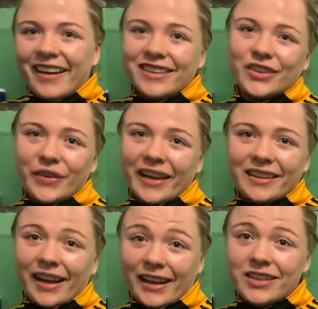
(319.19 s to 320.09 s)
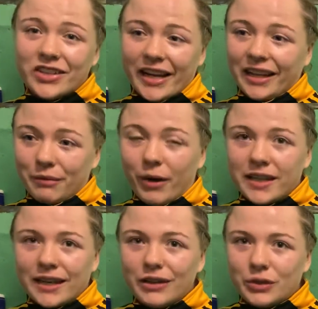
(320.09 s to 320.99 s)
So I literally had to
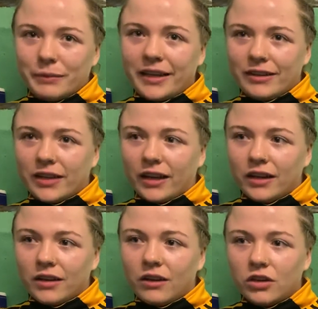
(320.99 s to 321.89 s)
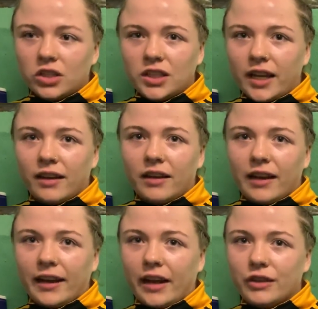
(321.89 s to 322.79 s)
point out to him, and he was like, oh shit,
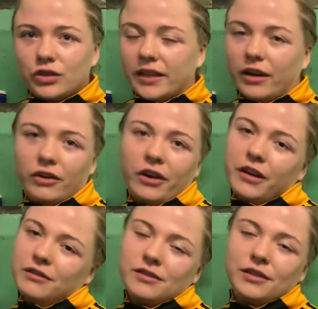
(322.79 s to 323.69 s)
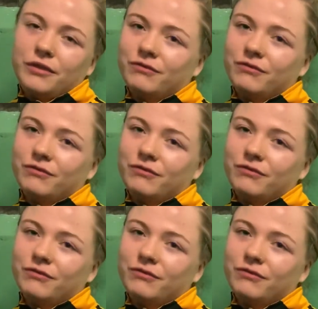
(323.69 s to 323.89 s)
and I just started crying. So